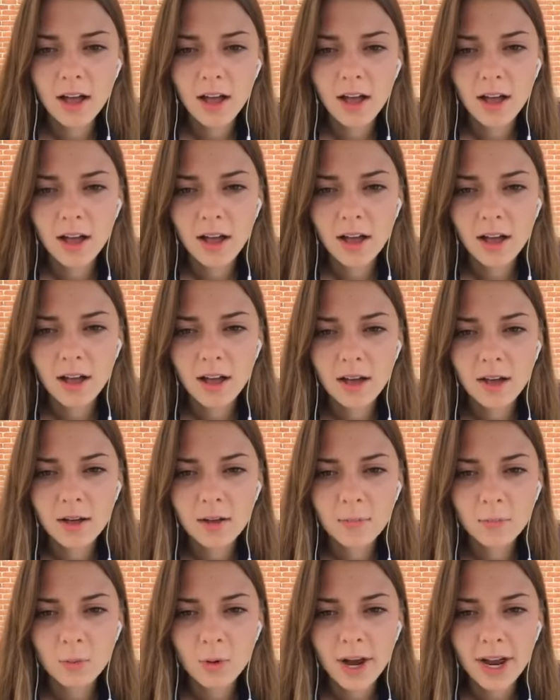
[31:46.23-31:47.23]

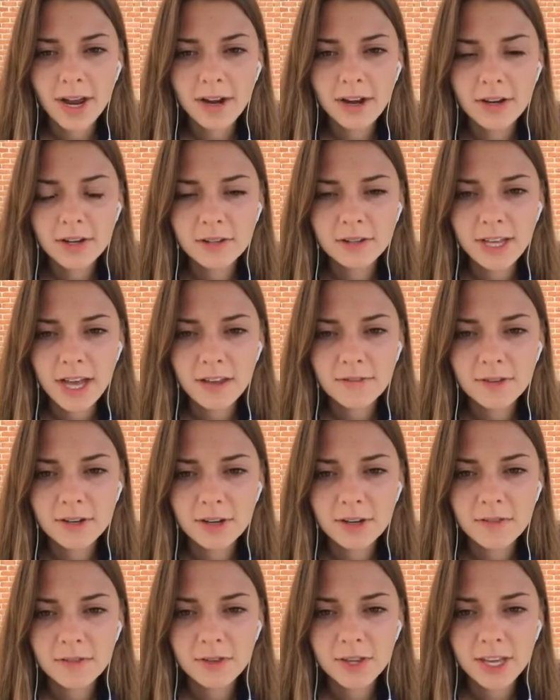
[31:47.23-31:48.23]
Why are you live
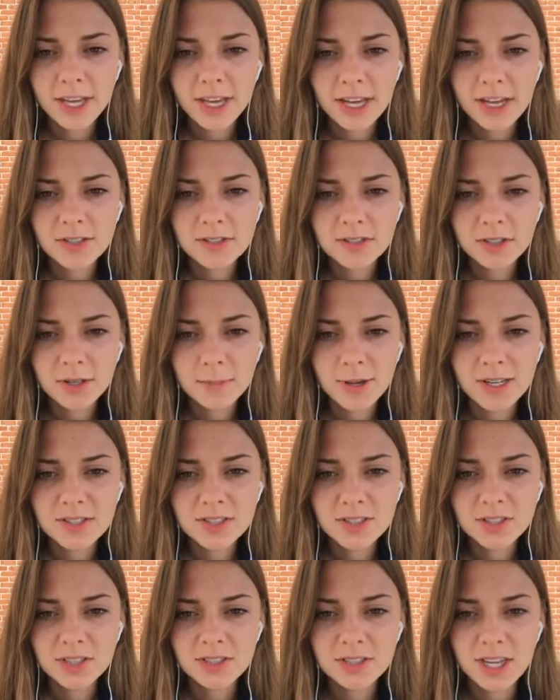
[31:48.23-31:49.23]
here if you can't answer our
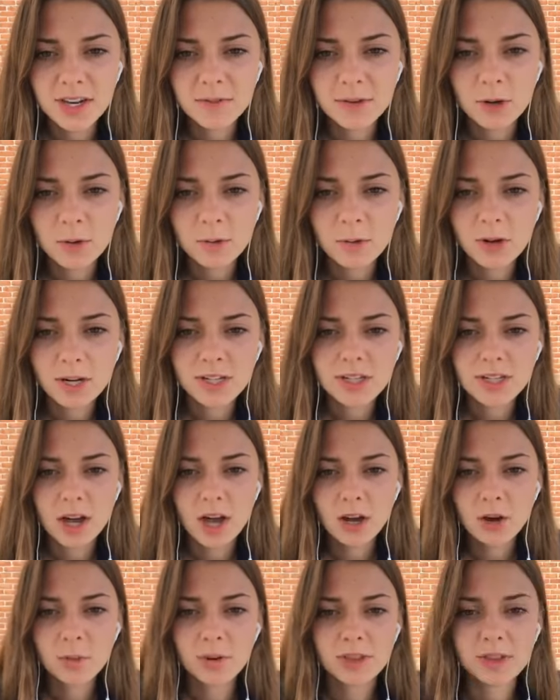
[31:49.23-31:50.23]
messages? Everyone want to
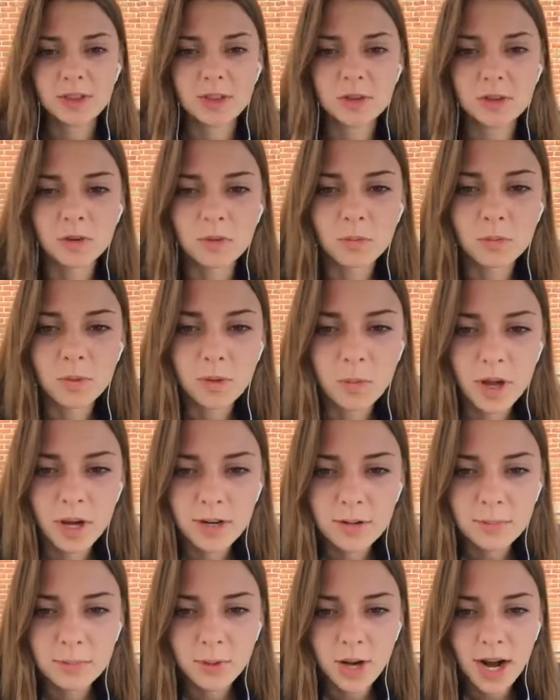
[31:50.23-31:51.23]
talk with you. We
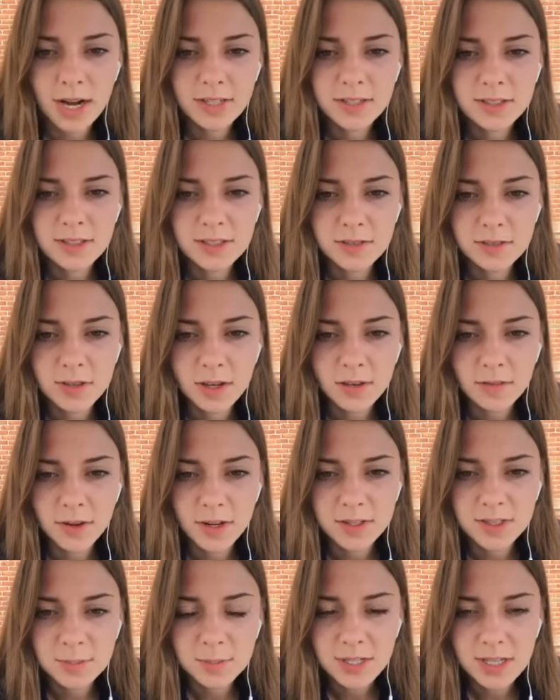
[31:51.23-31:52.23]
want to practice of
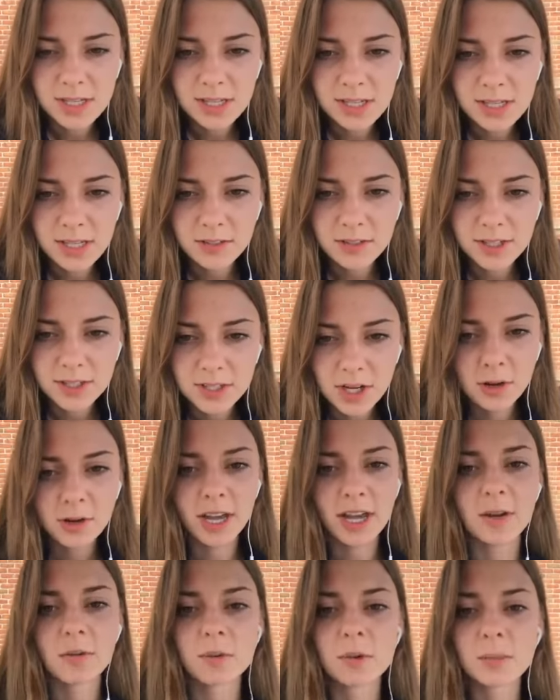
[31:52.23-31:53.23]
our speaking English.
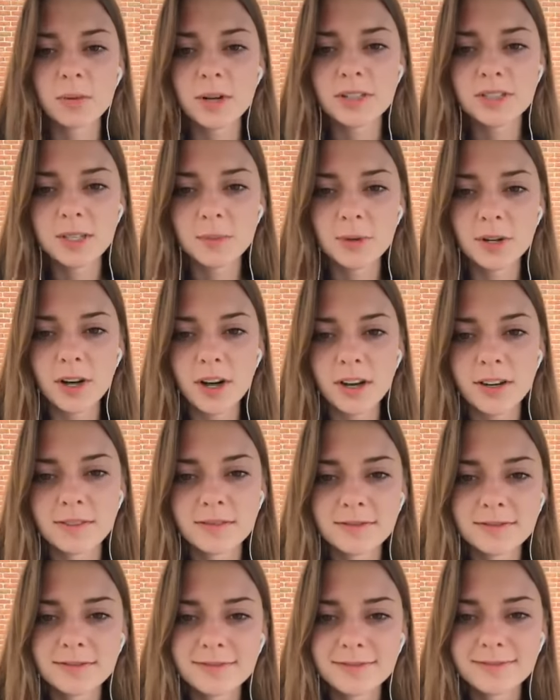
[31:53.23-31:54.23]
Okay, we'll bring someone on.
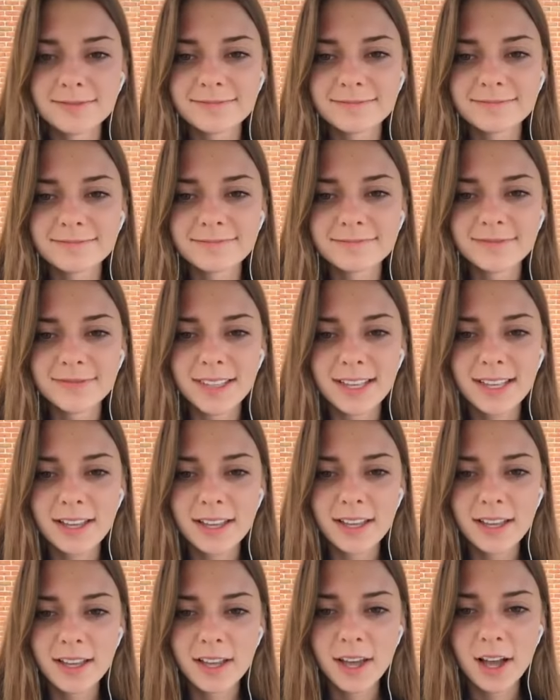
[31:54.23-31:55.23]

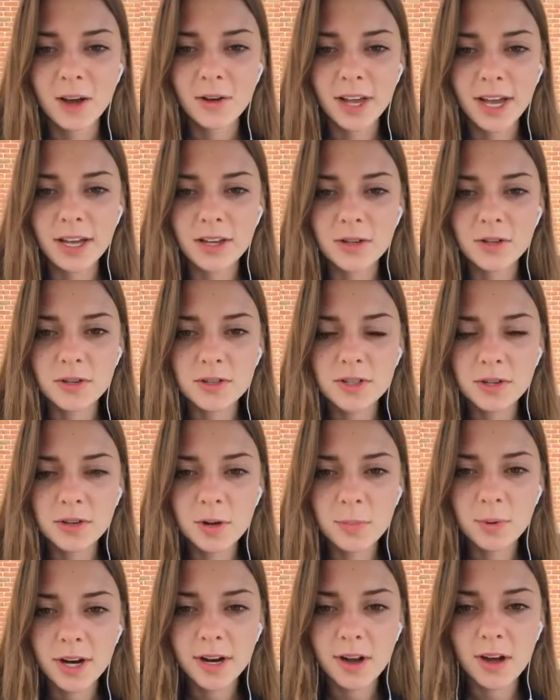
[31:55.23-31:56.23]
Okay, who should we
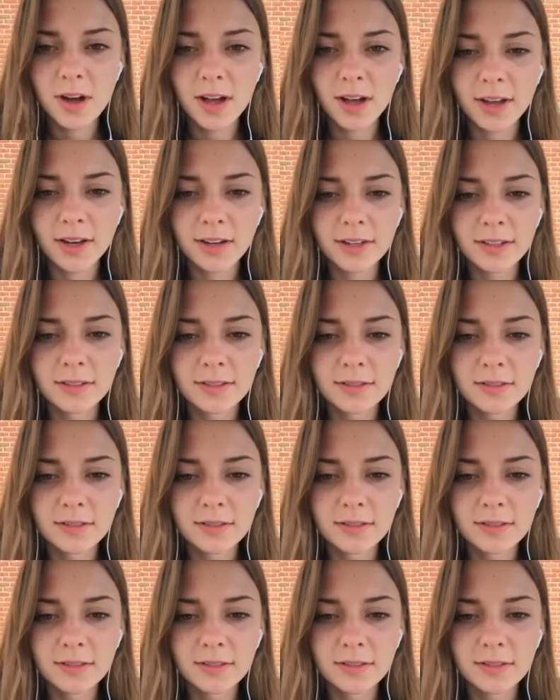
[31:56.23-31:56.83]
bring on?